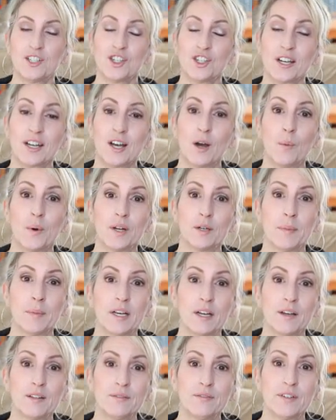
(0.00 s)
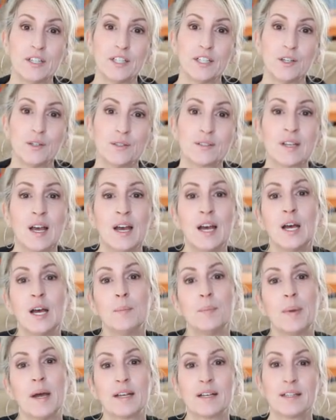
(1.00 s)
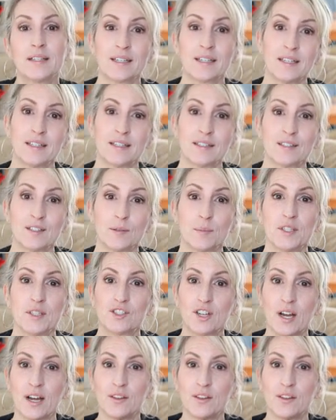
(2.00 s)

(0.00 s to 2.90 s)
Check out one of my other videos by clicking its image